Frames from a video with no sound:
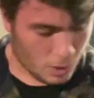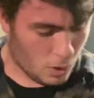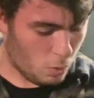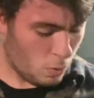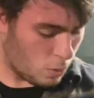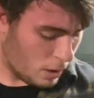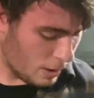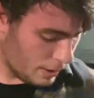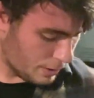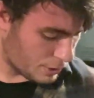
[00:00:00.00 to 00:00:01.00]
Whew.
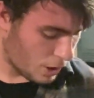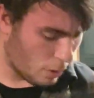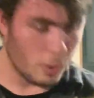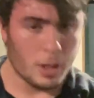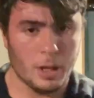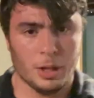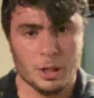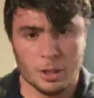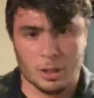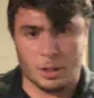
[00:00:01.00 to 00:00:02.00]
So
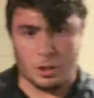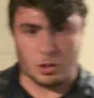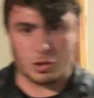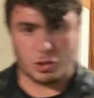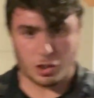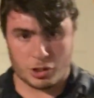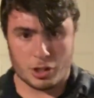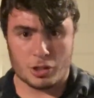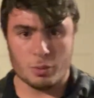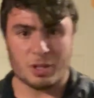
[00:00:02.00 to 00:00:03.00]

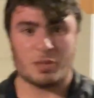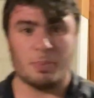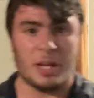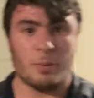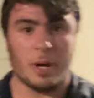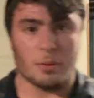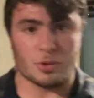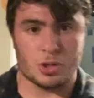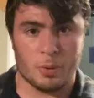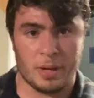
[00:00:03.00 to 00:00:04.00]
just to explain what I was
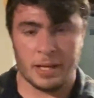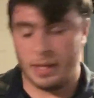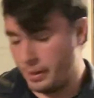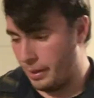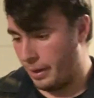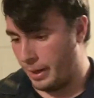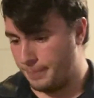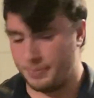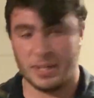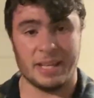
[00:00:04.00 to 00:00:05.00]
doing,
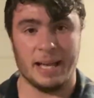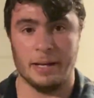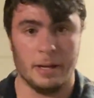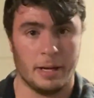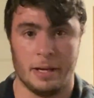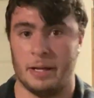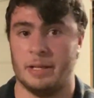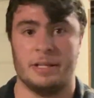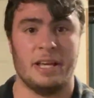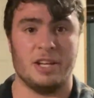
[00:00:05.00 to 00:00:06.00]
again,
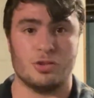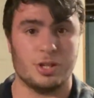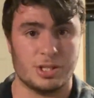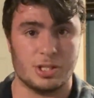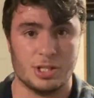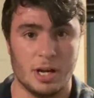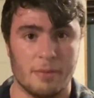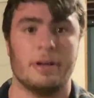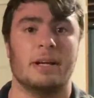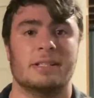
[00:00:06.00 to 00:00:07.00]
I can't stress this enough.
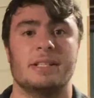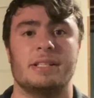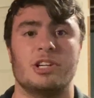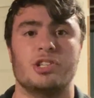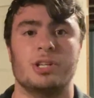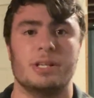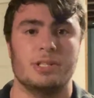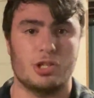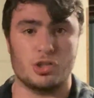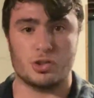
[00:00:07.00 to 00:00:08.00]
Constant tension is
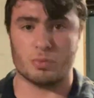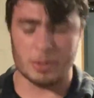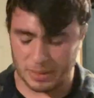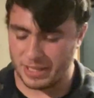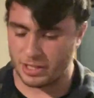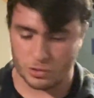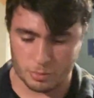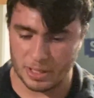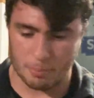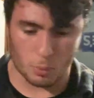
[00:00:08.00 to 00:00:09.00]
extremely,
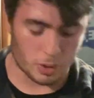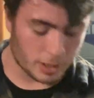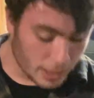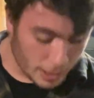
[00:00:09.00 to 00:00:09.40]
extremely important